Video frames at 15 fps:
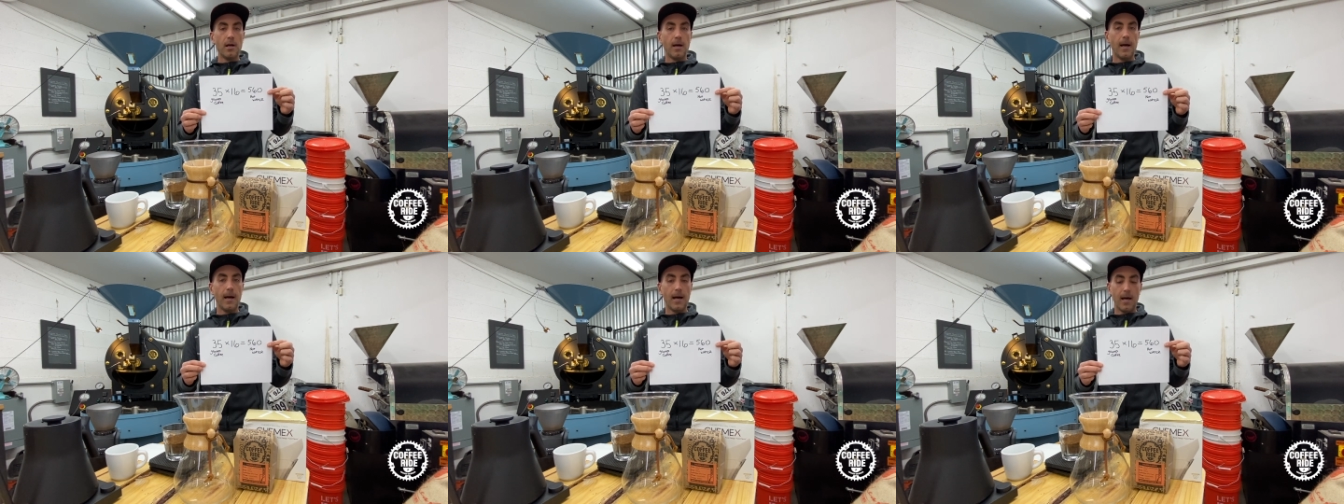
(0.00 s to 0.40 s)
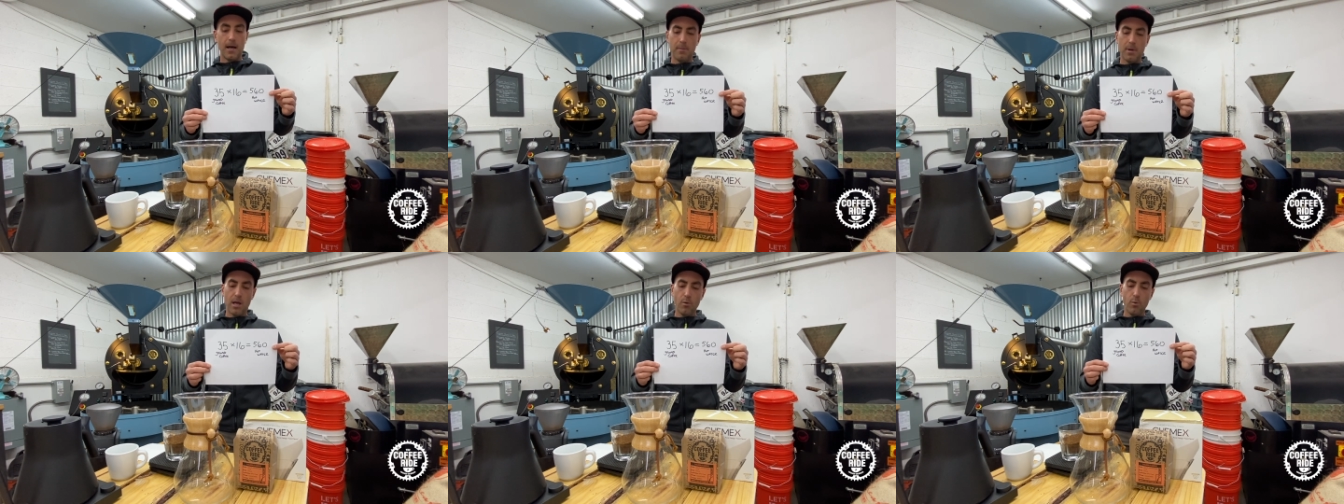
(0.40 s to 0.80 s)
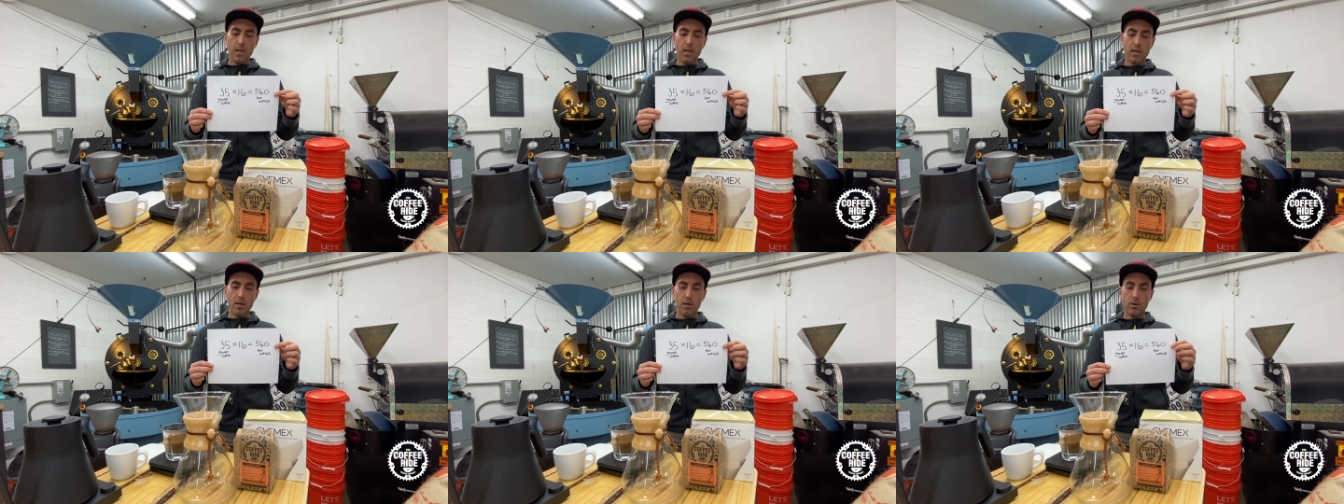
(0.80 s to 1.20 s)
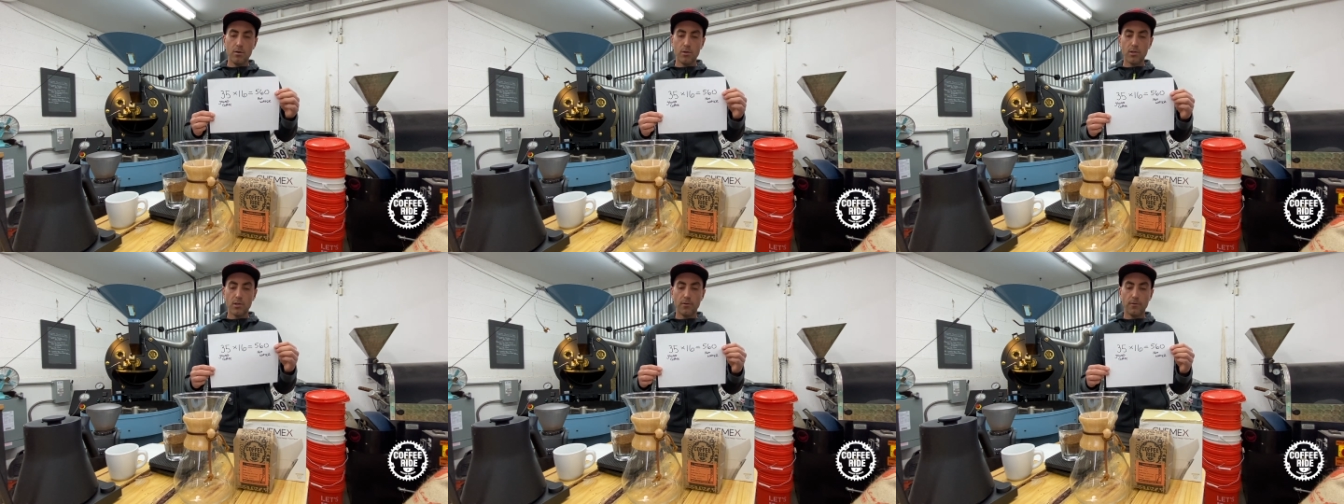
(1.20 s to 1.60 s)
And we
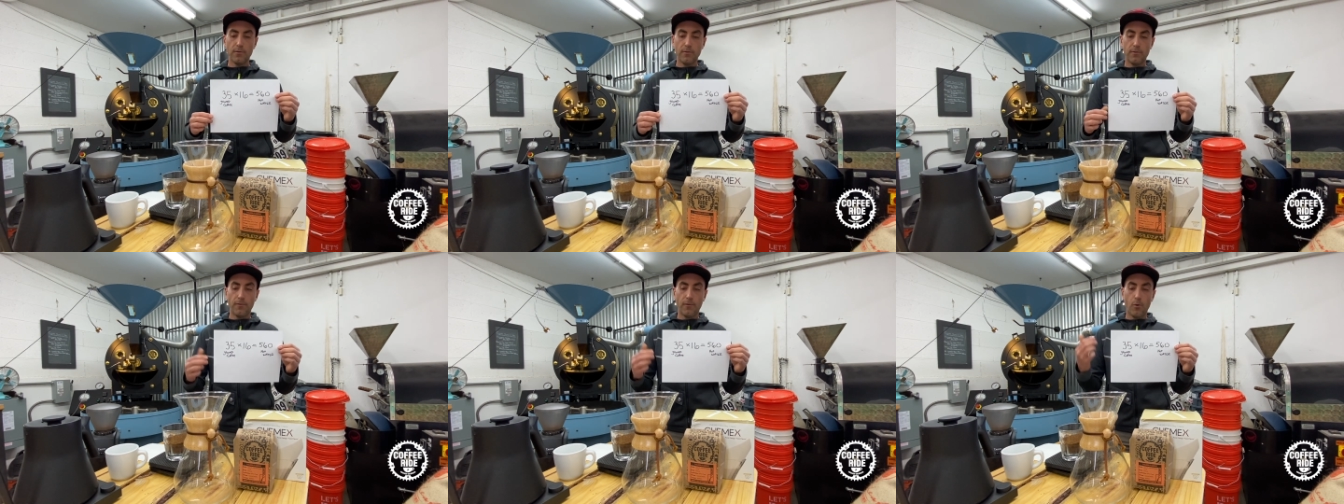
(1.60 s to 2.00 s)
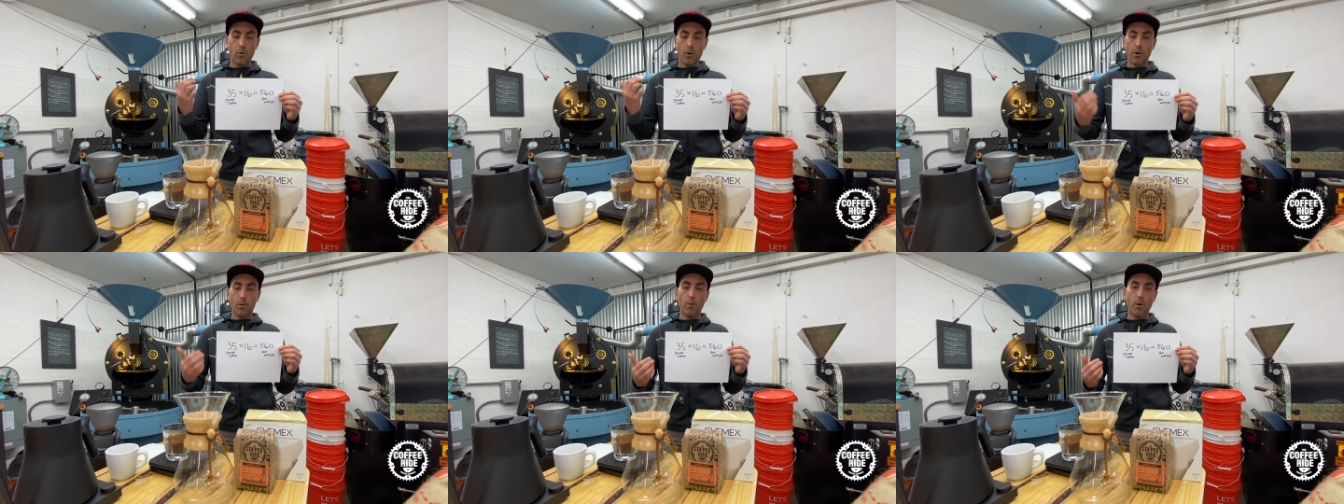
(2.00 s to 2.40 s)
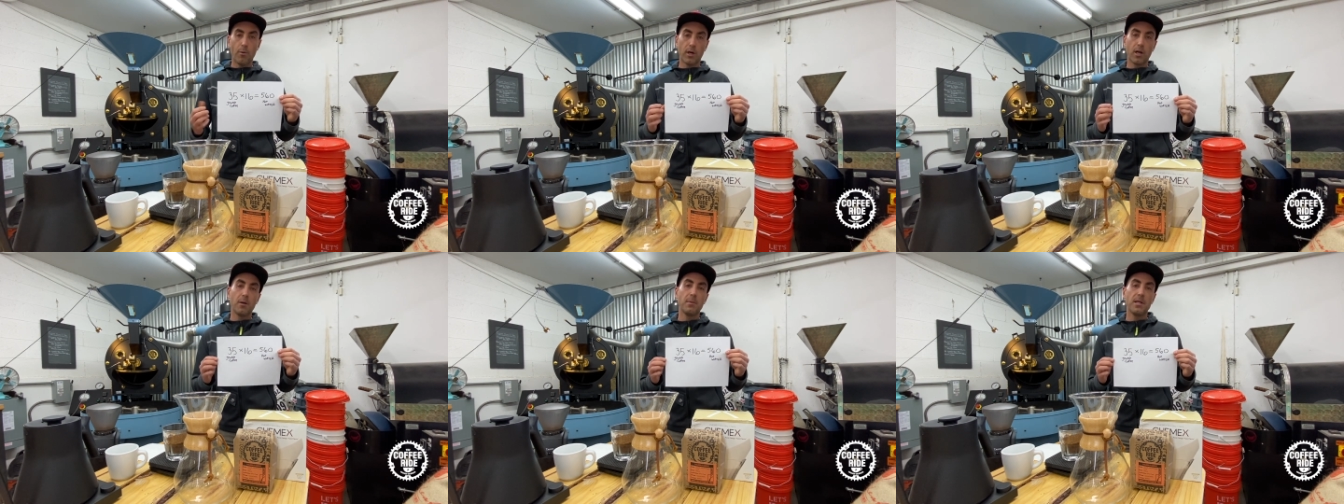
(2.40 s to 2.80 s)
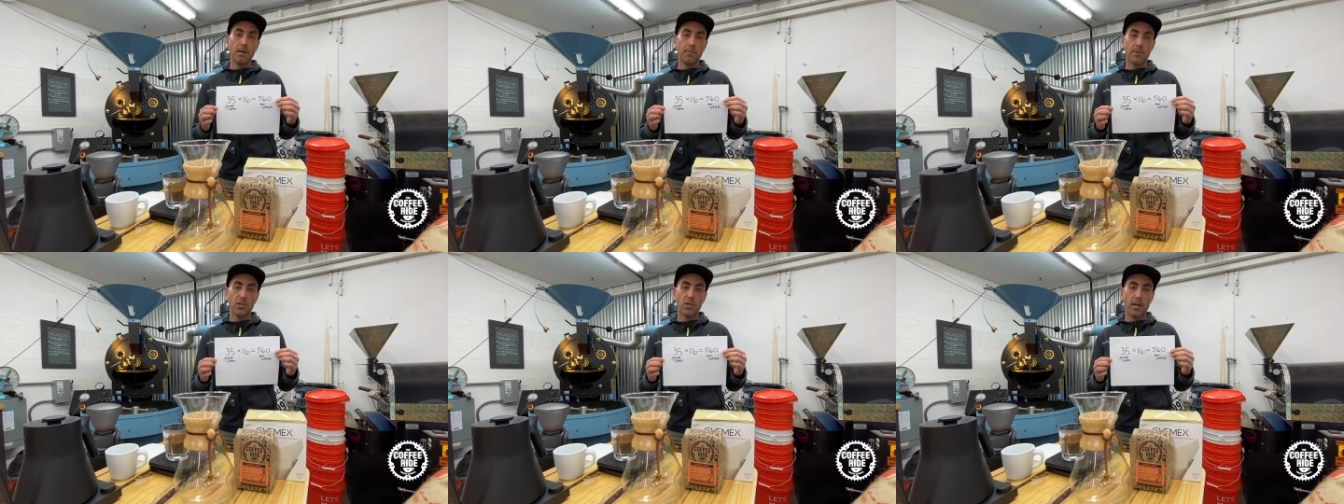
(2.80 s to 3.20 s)
use, for what we're going to be
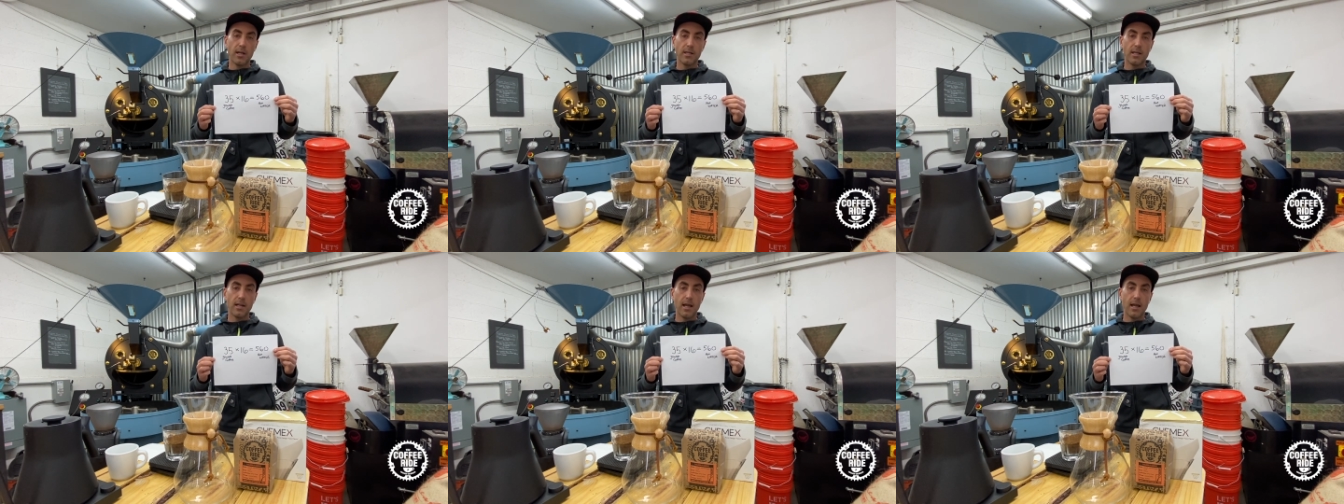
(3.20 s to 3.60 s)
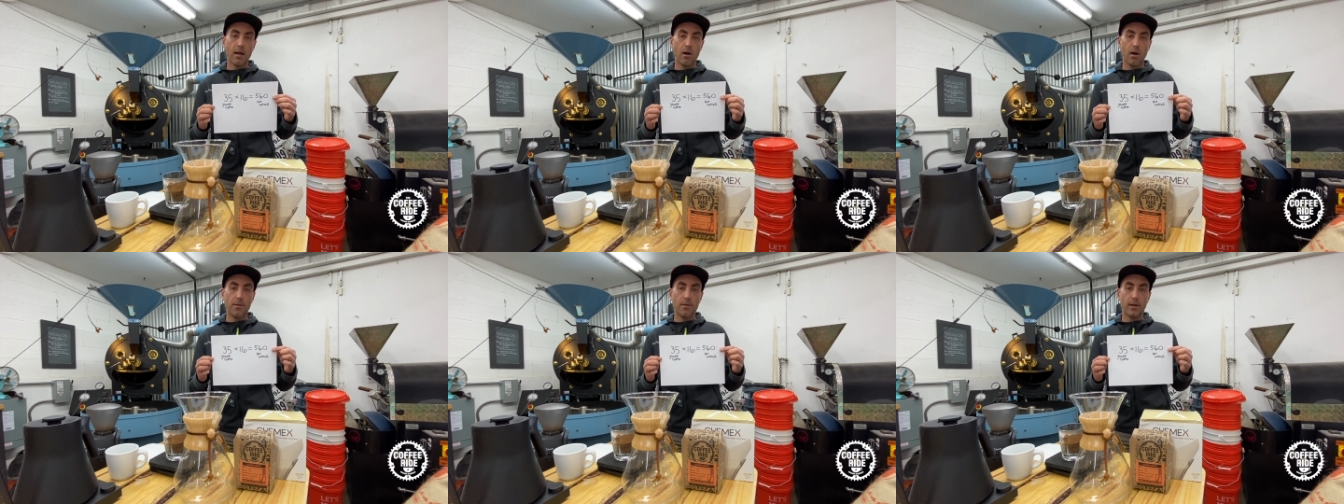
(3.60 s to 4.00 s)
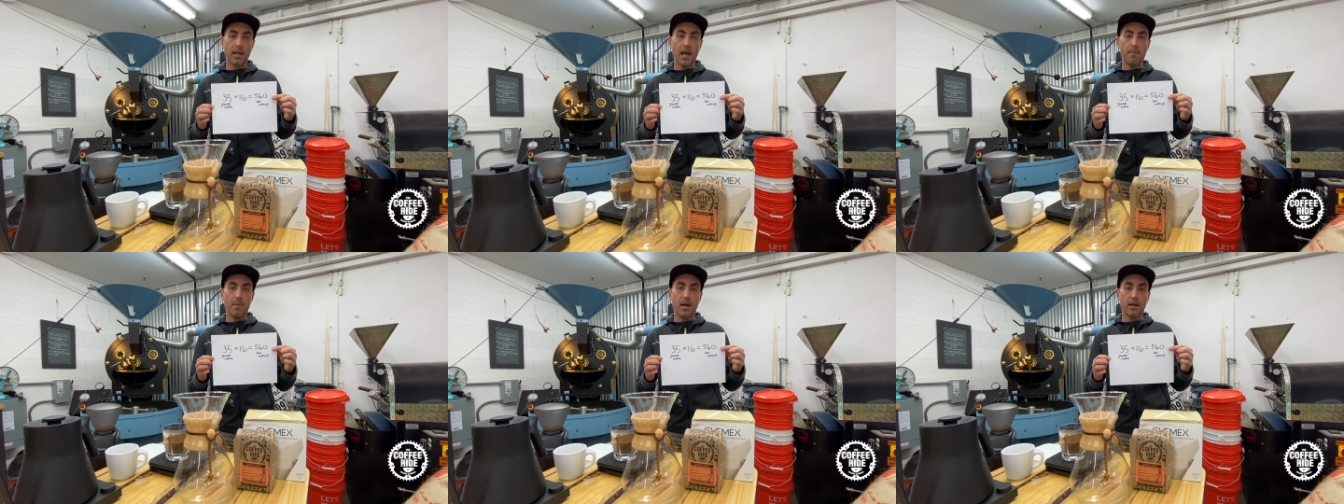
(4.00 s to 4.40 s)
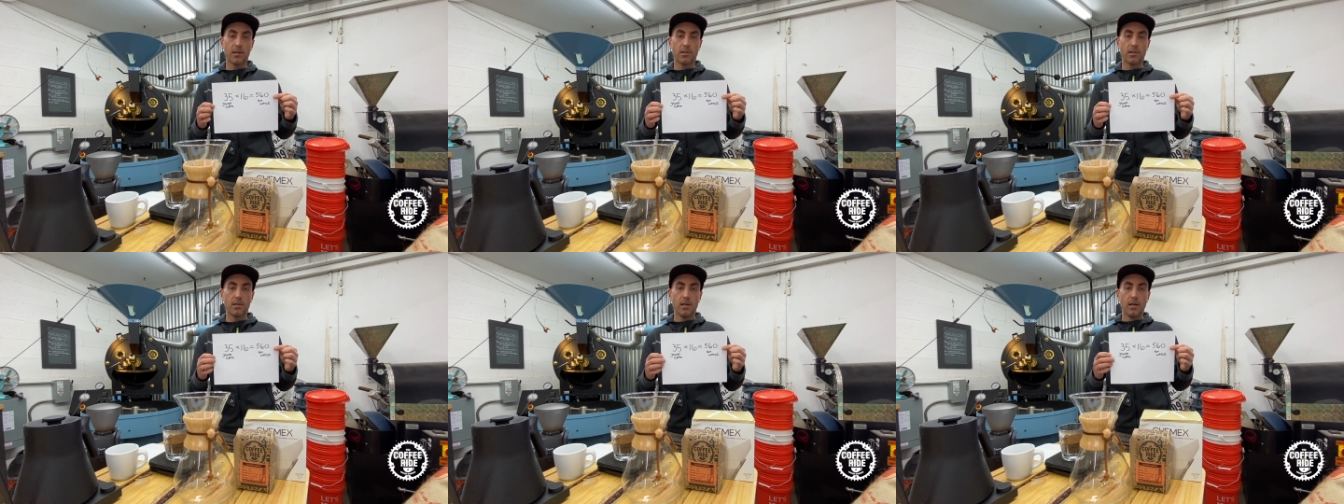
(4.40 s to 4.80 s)
demonstrating today on the
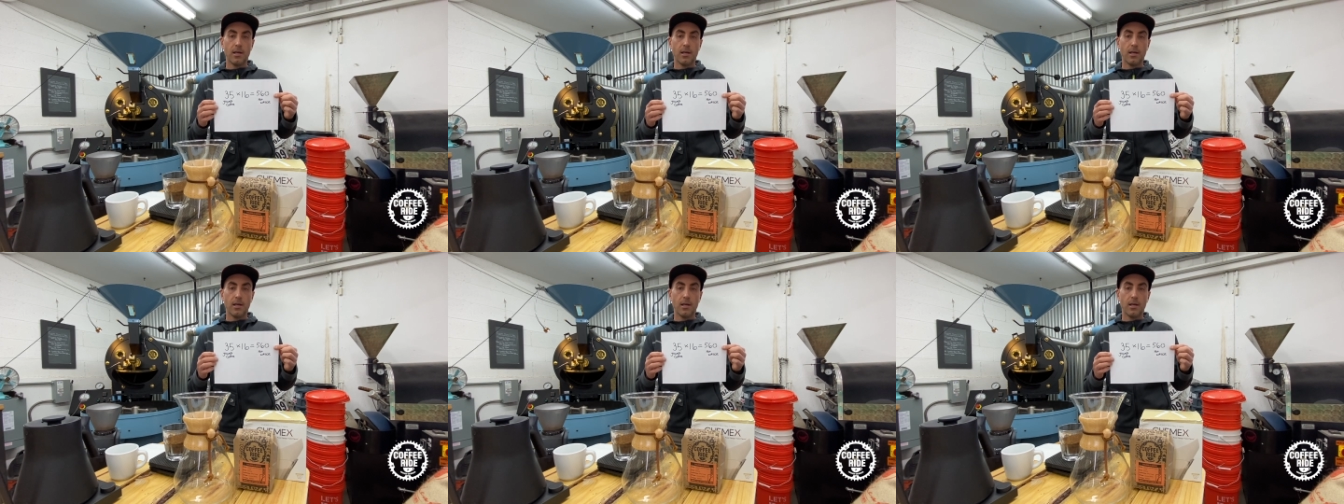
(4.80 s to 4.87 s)
Chemex,